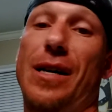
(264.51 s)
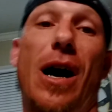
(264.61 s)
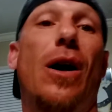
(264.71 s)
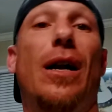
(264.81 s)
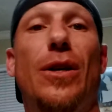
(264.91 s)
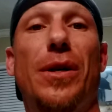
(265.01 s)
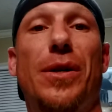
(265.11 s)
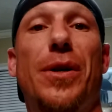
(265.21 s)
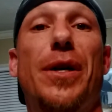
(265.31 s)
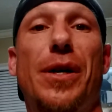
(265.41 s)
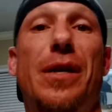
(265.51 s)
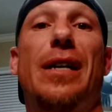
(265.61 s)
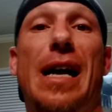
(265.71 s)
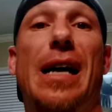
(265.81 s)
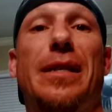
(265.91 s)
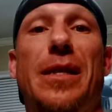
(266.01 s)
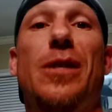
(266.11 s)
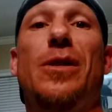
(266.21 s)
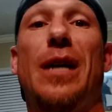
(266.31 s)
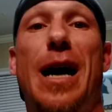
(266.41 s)
I looked her in her good eye
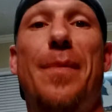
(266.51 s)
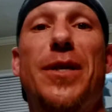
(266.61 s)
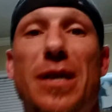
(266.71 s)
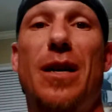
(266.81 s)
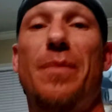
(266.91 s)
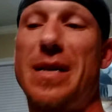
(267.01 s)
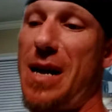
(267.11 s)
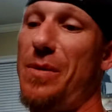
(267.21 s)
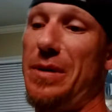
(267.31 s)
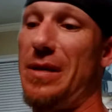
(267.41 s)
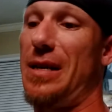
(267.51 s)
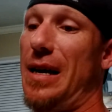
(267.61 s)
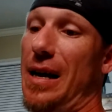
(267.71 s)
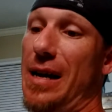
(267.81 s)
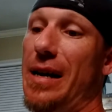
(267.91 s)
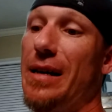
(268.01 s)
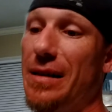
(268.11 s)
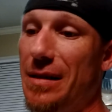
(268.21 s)
too. Now, I'm a gentleman. I was just like, hey,